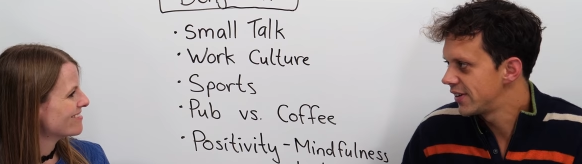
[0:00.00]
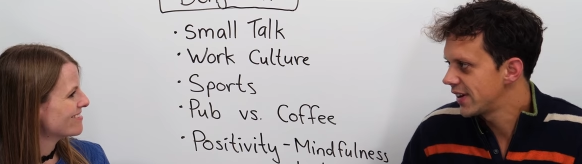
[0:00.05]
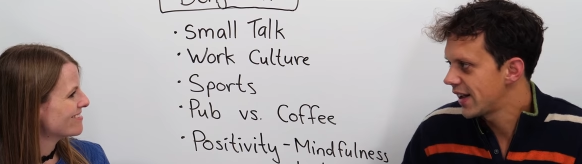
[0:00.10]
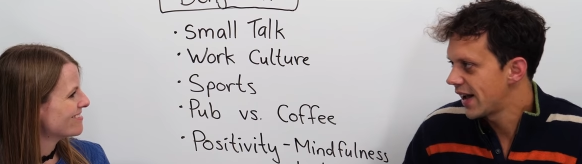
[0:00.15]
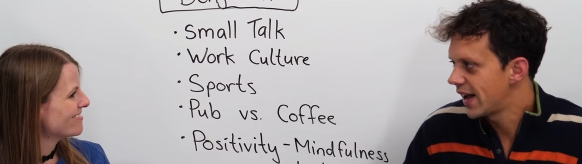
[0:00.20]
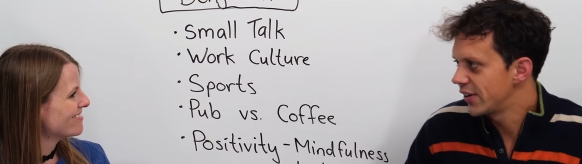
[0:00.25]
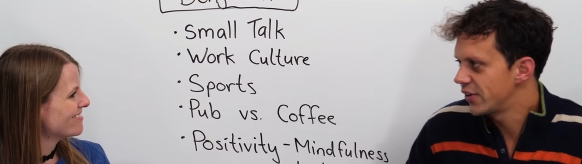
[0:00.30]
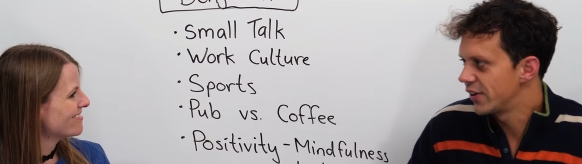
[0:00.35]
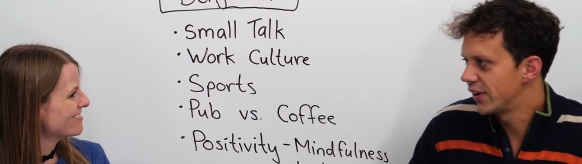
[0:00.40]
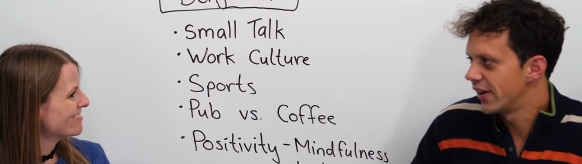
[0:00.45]

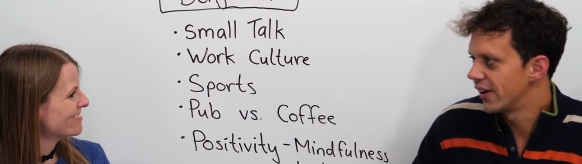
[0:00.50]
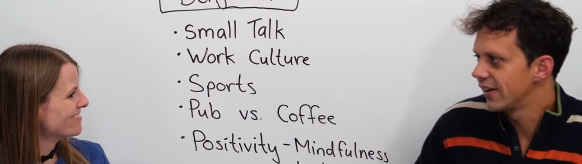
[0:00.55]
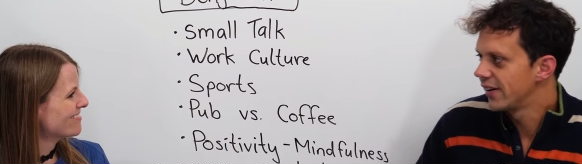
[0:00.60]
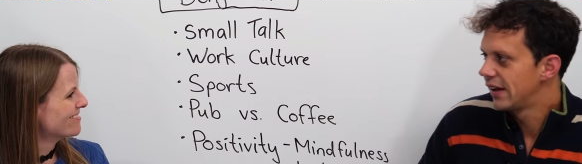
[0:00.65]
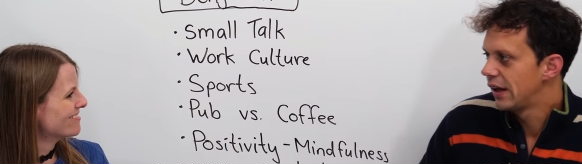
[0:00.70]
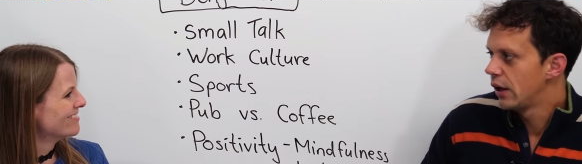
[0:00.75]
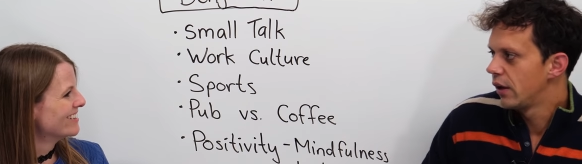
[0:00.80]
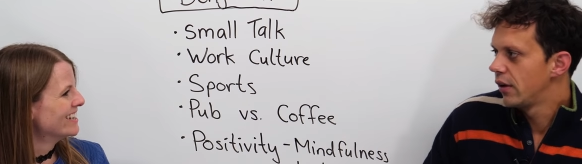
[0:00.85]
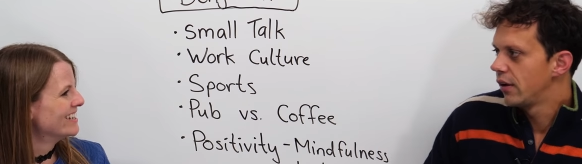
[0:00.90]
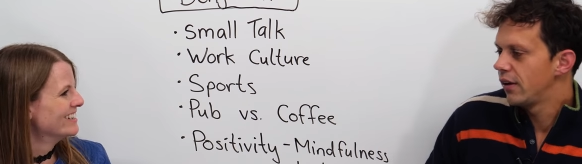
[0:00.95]
Speaker 1: scatter.
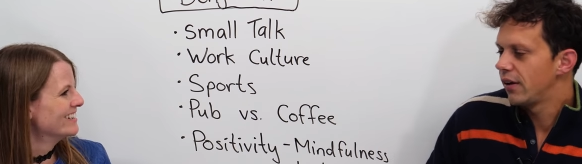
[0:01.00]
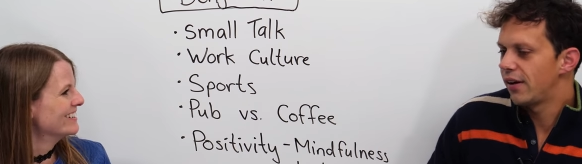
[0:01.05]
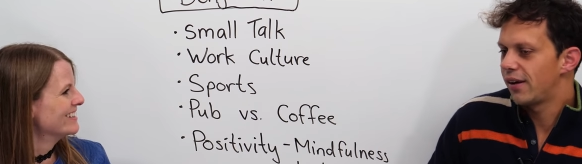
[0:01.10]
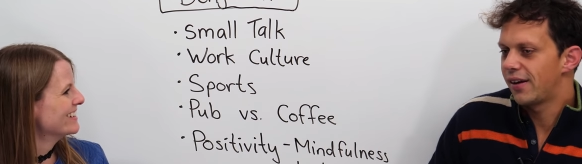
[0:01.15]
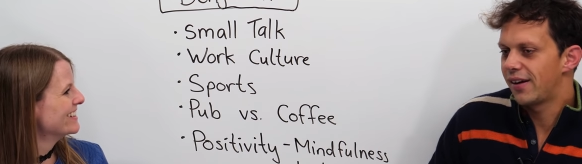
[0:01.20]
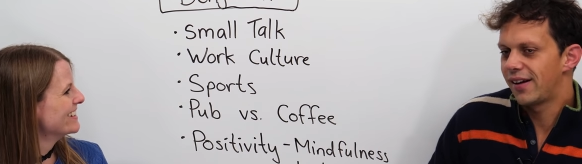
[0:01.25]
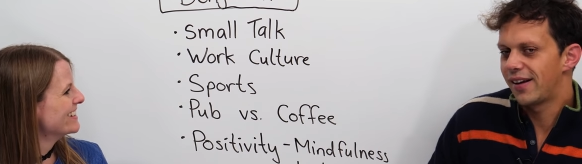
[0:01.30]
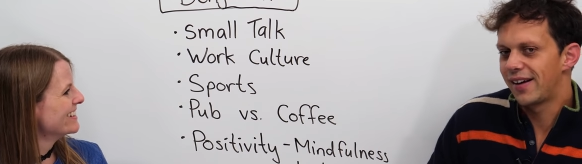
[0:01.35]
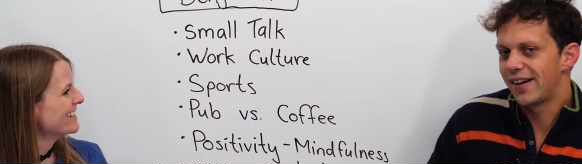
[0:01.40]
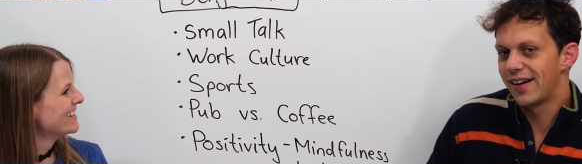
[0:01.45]

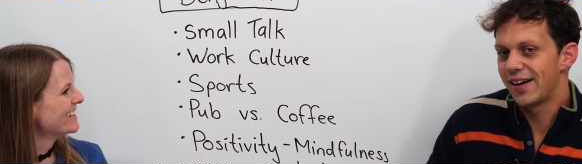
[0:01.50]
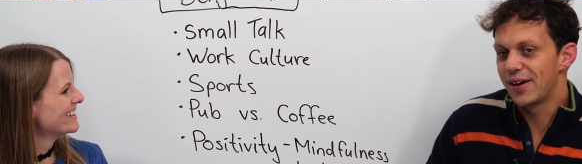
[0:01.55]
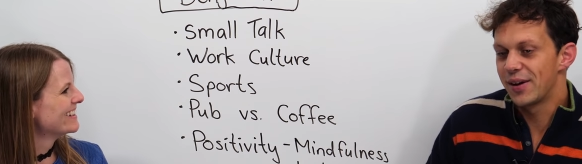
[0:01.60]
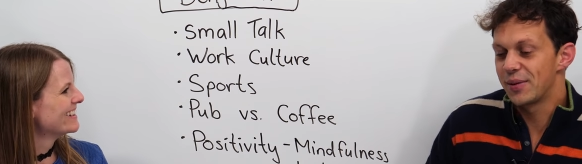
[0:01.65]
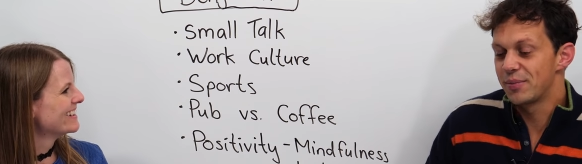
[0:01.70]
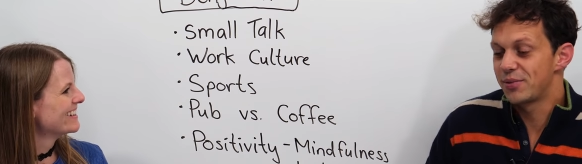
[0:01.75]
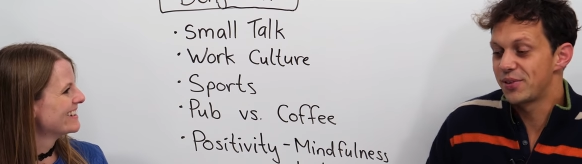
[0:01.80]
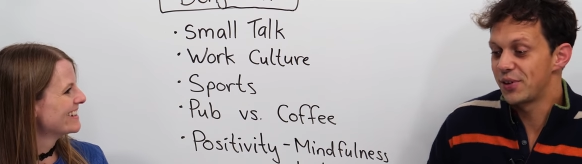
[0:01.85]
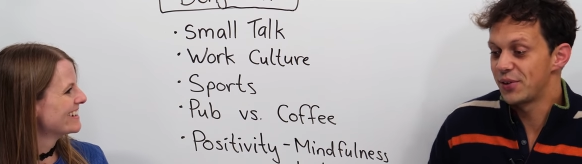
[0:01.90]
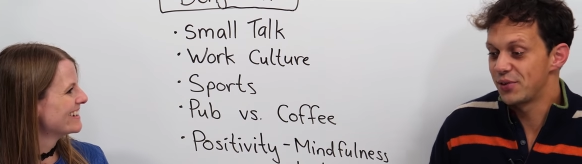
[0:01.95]

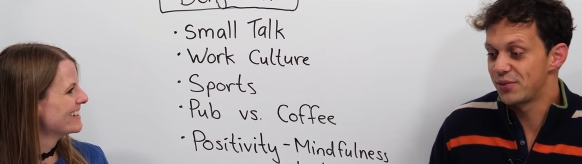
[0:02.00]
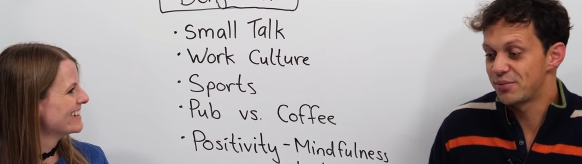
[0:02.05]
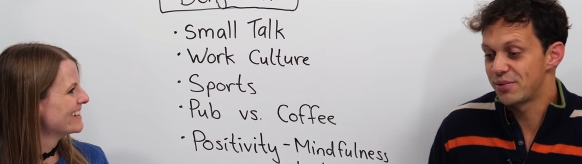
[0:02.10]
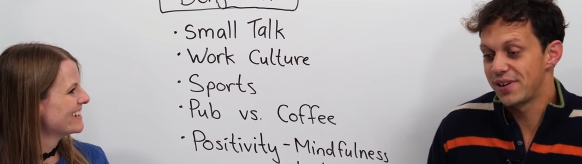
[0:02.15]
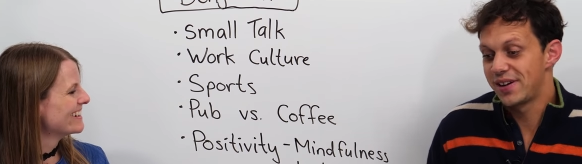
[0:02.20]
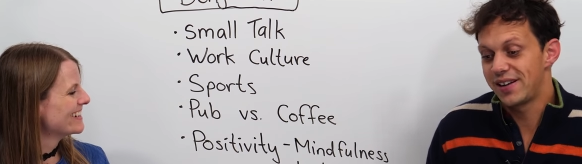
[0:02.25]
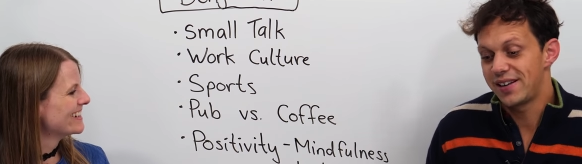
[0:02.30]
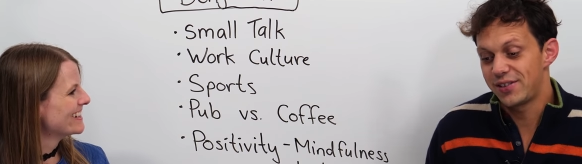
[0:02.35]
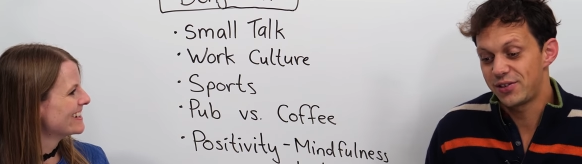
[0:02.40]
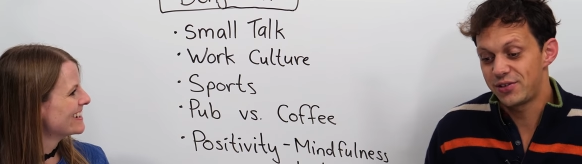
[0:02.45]
Um, so it was
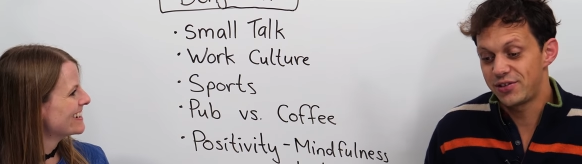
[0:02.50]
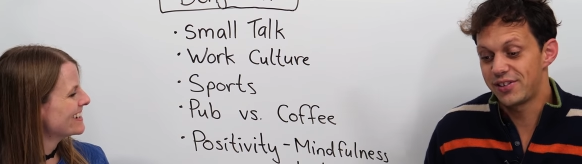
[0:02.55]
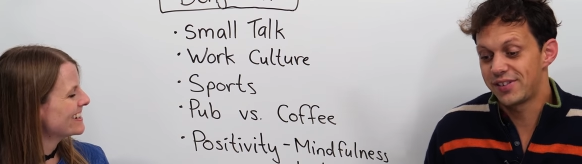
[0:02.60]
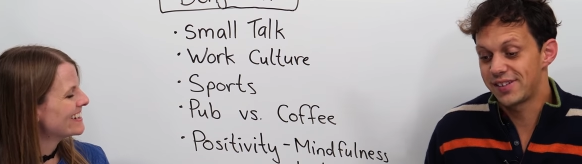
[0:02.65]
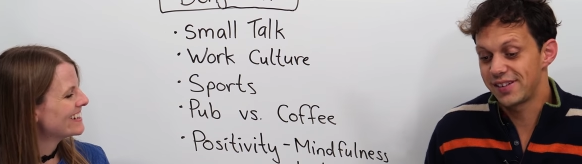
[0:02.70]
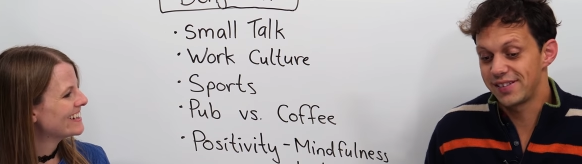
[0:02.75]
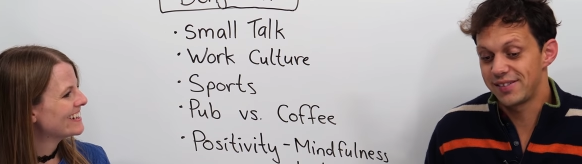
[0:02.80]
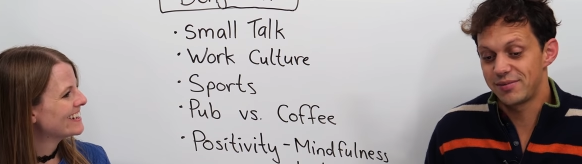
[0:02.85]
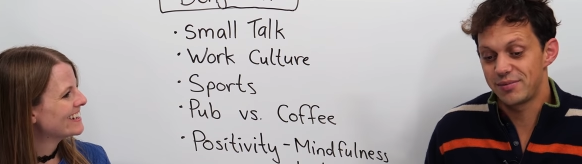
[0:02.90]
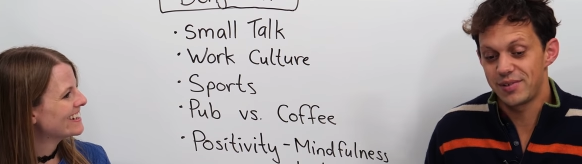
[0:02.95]
really, it was
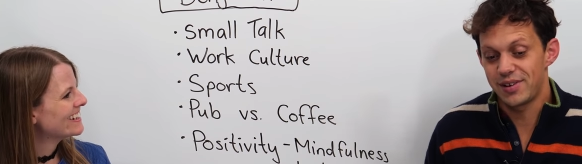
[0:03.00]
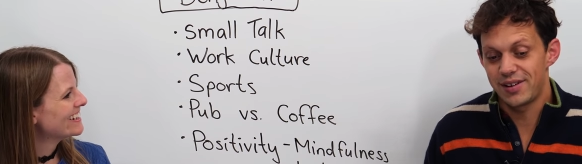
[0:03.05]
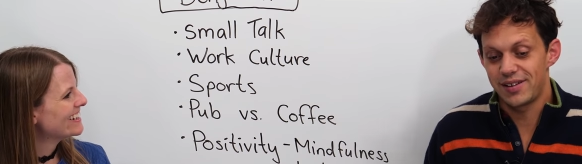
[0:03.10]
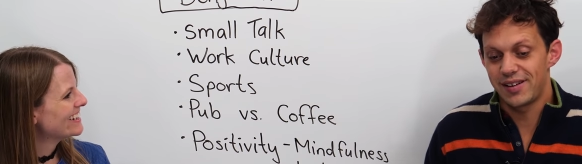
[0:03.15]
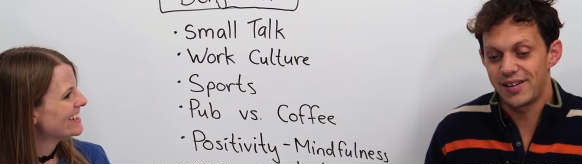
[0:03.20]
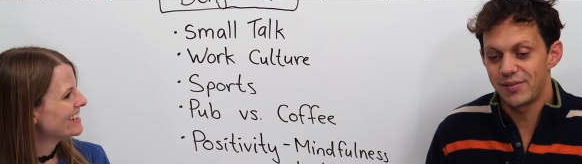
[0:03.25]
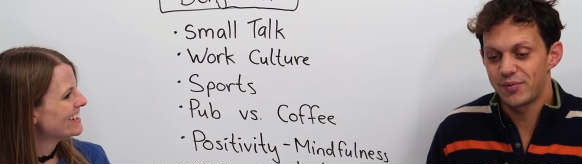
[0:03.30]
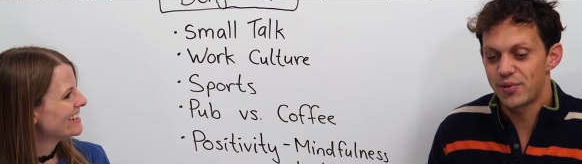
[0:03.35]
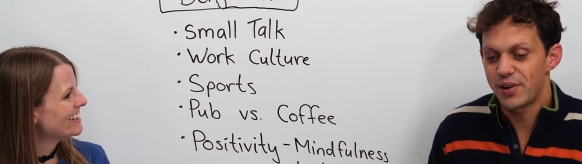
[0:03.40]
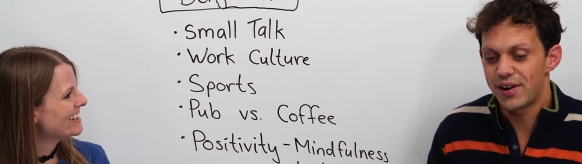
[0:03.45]
just
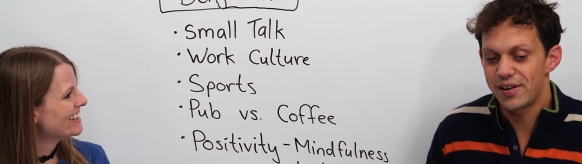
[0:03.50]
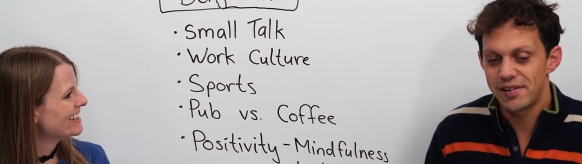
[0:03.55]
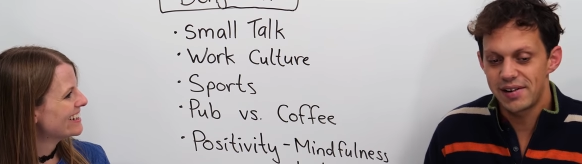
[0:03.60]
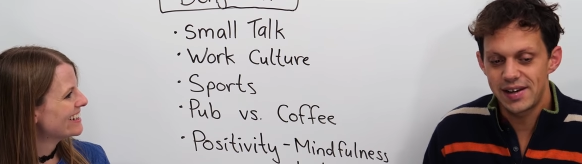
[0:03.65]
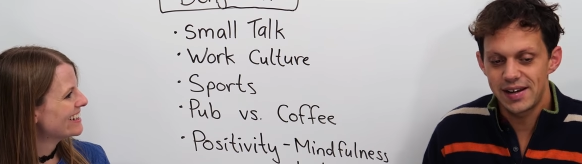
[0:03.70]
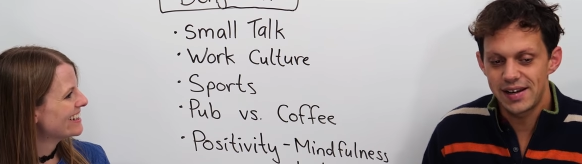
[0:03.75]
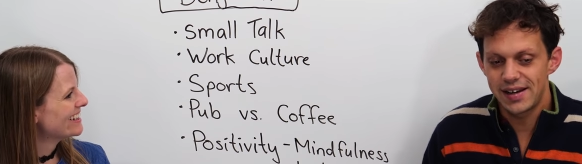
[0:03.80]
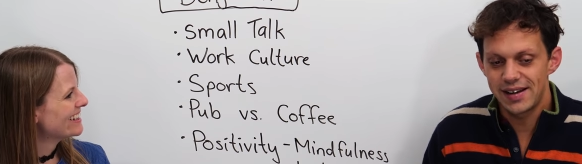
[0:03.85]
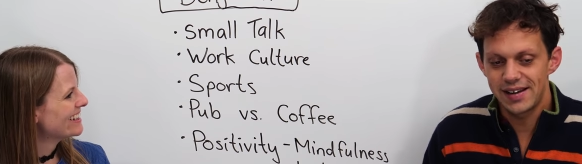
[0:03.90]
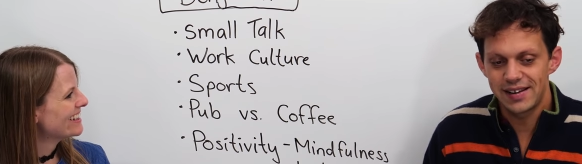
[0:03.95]

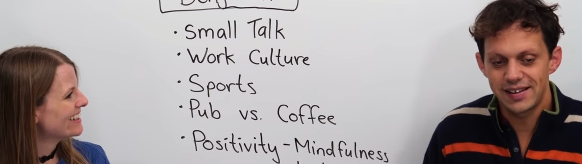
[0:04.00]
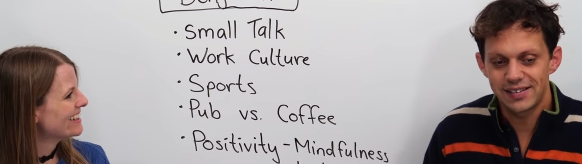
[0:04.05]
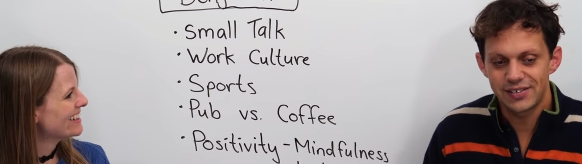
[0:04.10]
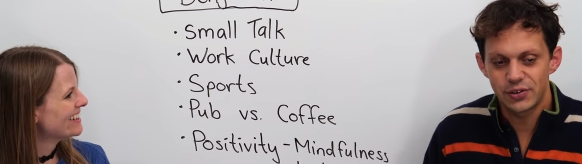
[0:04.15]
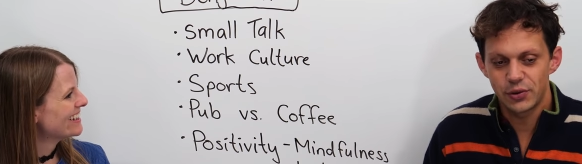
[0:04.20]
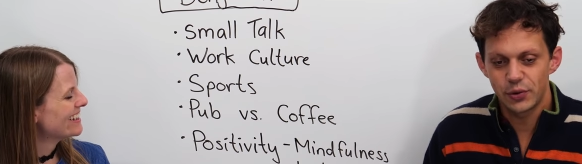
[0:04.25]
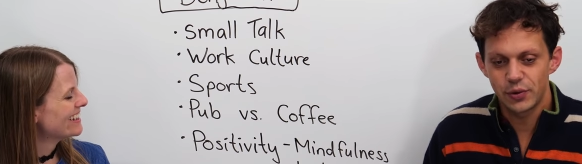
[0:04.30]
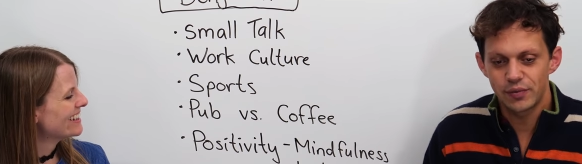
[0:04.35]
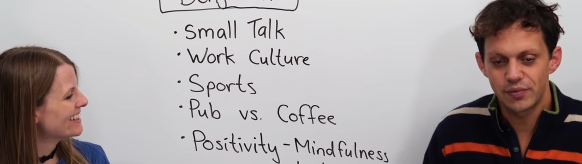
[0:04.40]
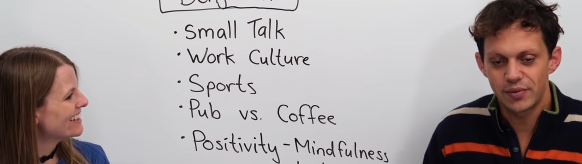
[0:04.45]
very
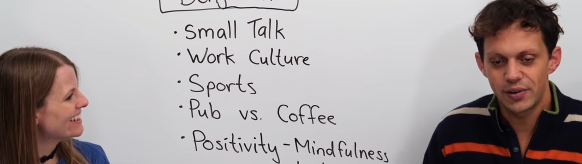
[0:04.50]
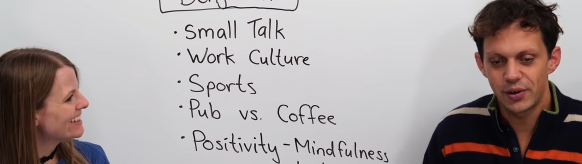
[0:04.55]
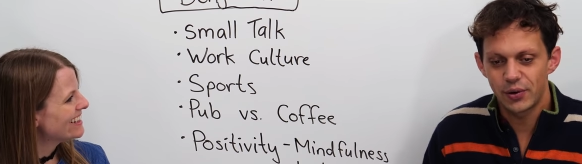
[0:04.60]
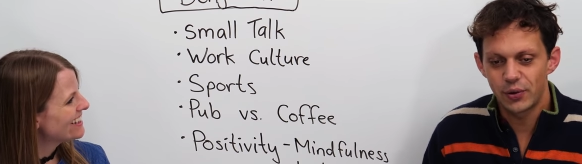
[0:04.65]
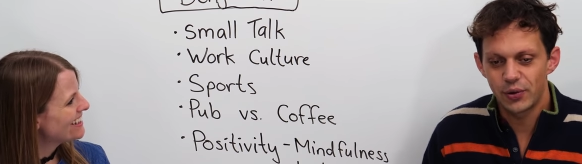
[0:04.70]
sort of